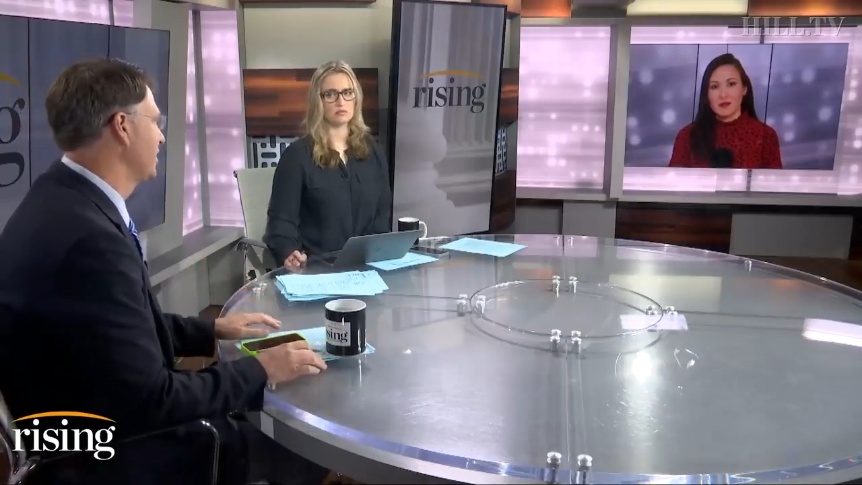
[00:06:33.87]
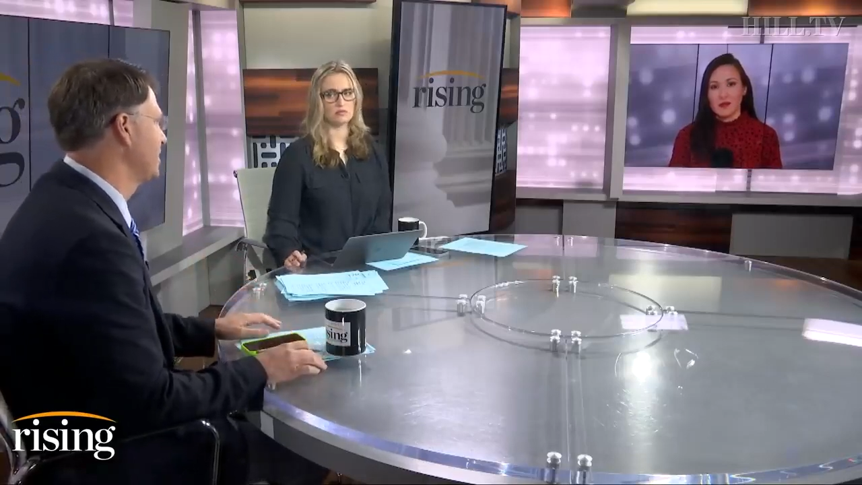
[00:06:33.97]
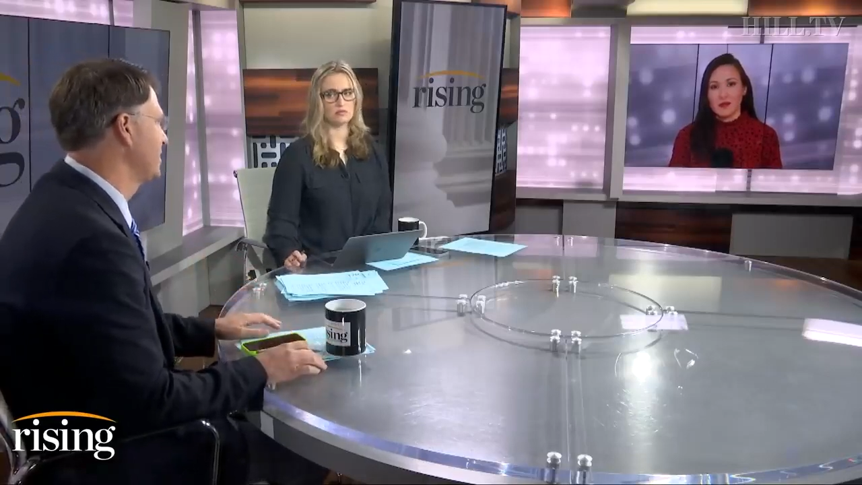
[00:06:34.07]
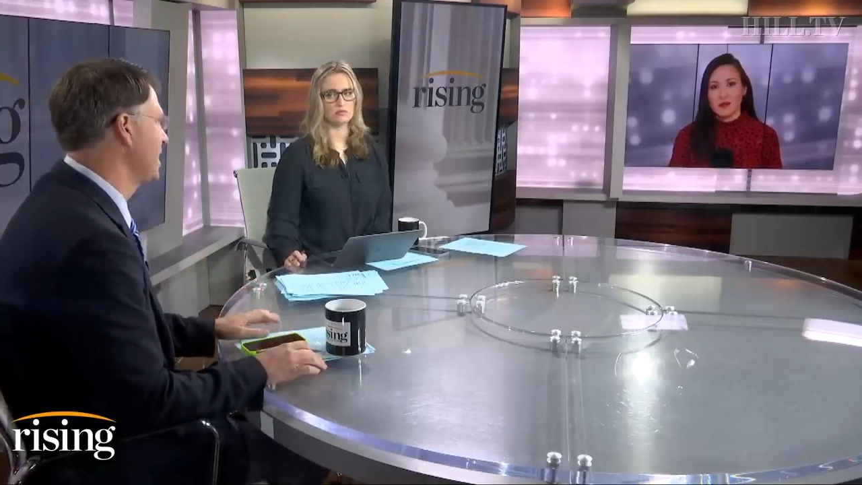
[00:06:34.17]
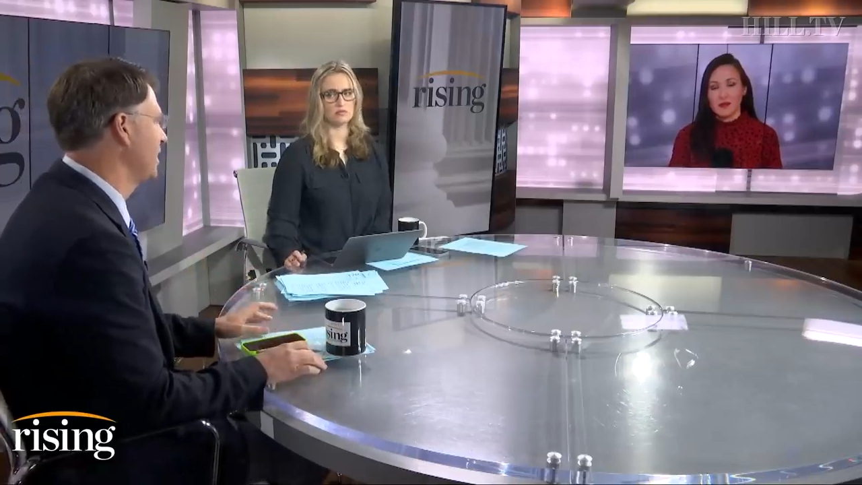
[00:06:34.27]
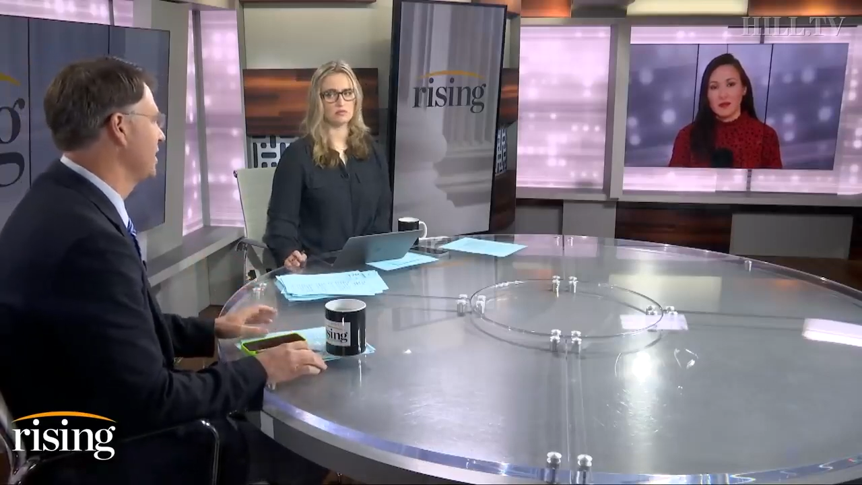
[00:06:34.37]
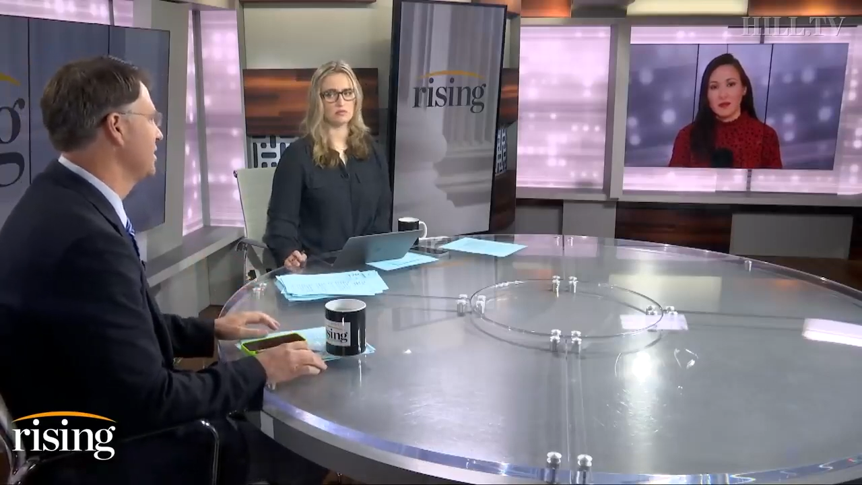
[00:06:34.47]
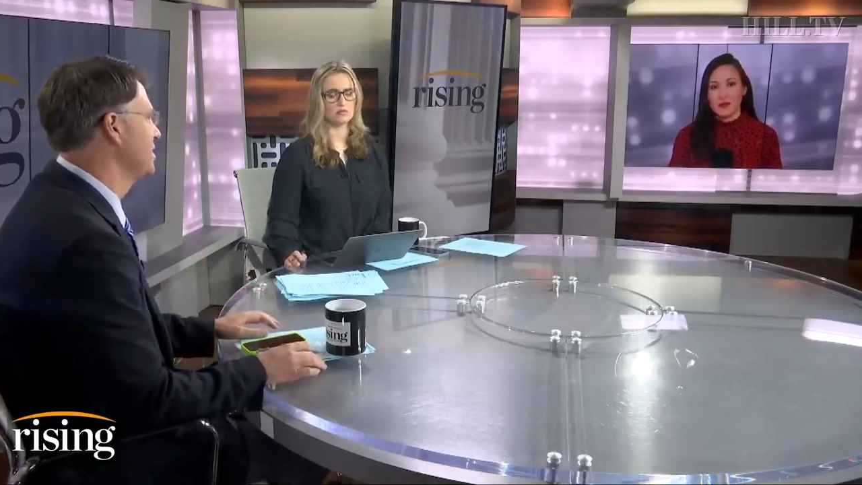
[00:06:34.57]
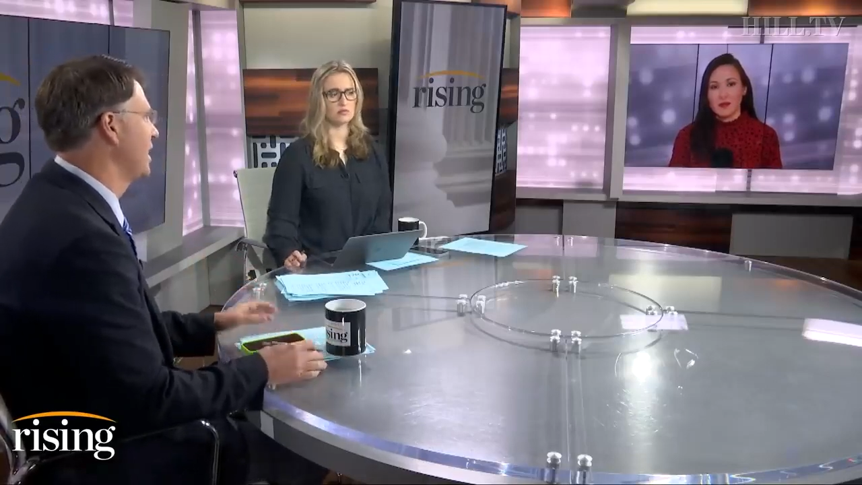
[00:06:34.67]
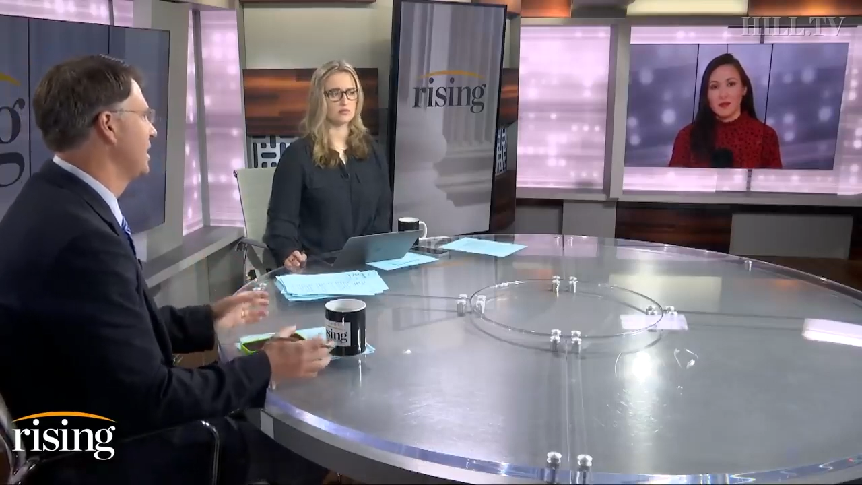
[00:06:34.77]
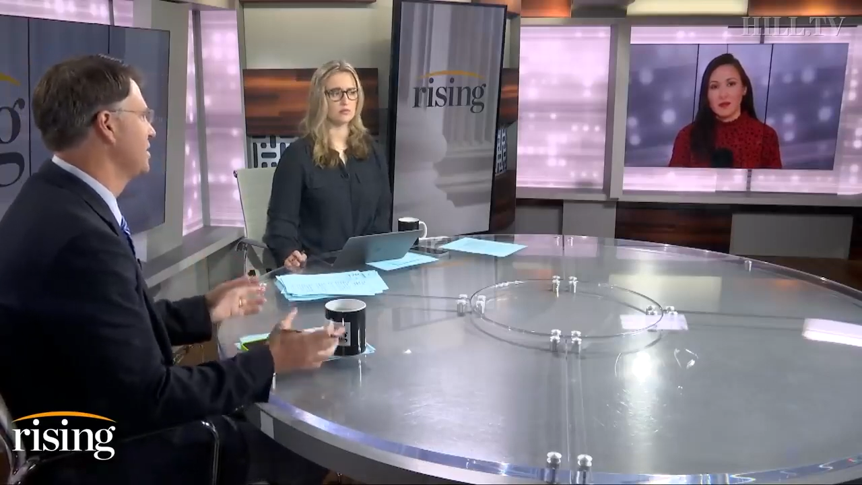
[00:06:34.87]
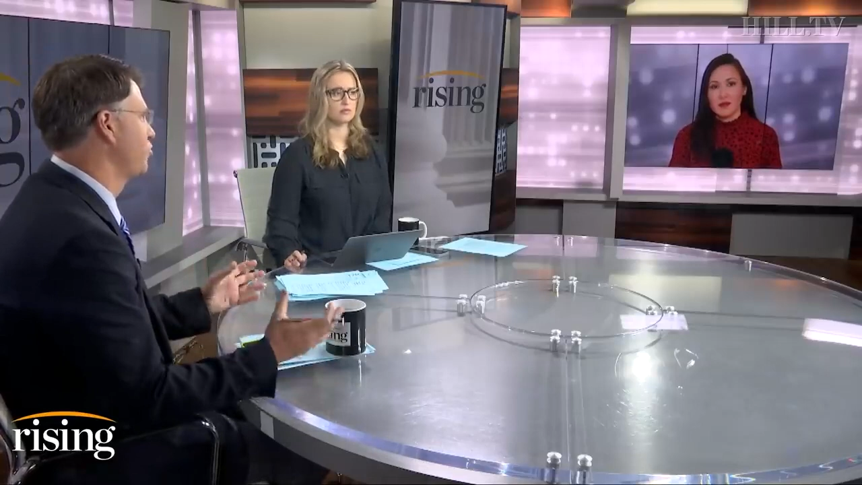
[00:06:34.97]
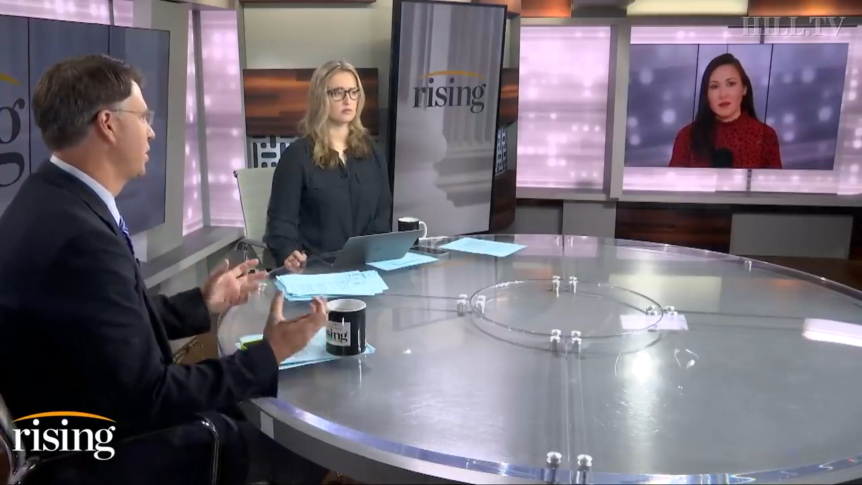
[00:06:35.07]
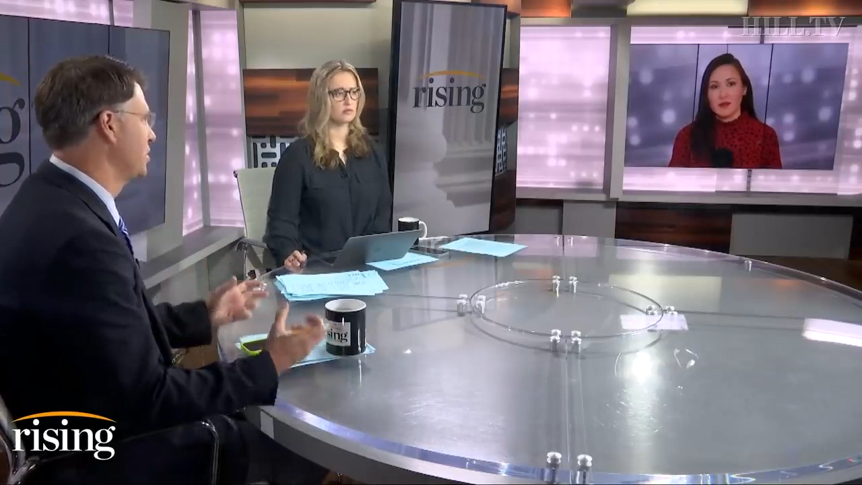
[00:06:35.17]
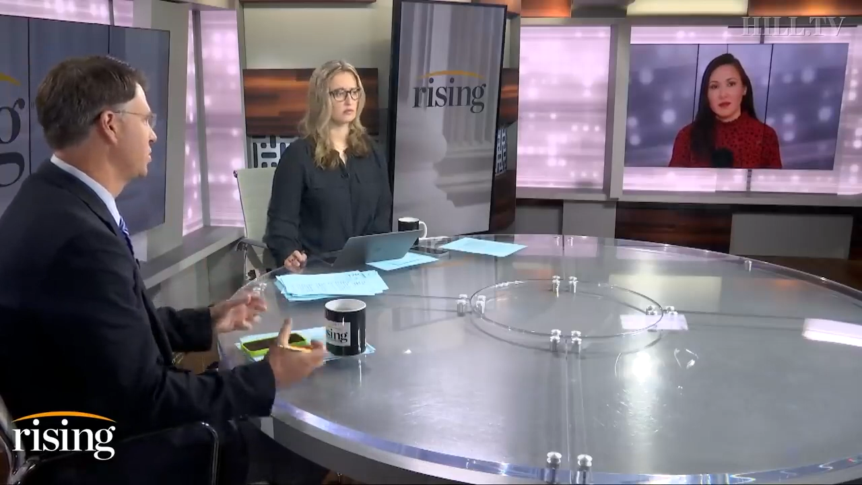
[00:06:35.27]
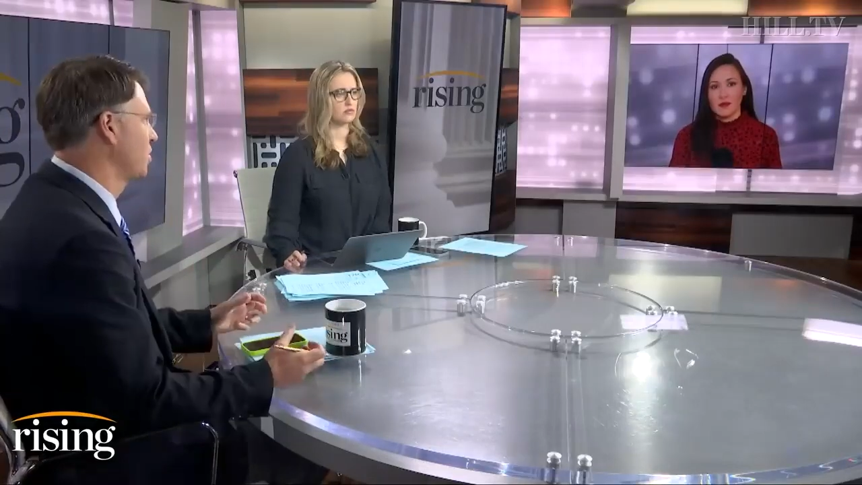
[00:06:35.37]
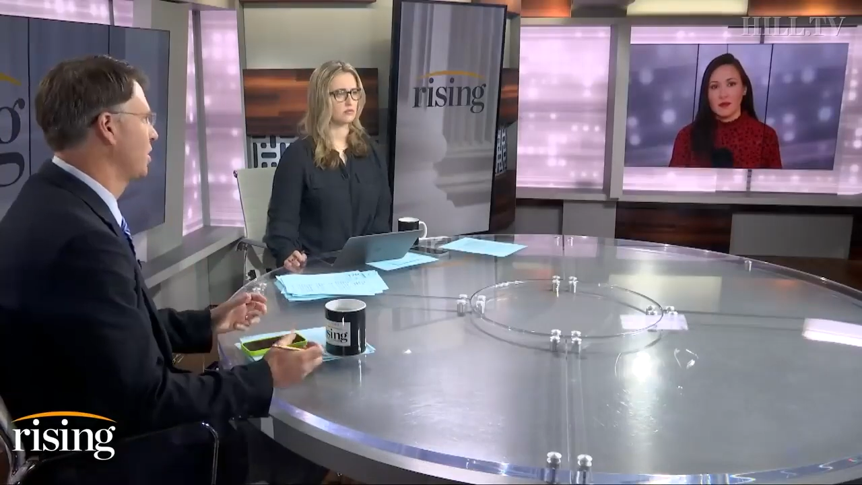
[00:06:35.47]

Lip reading: of its salience as pressure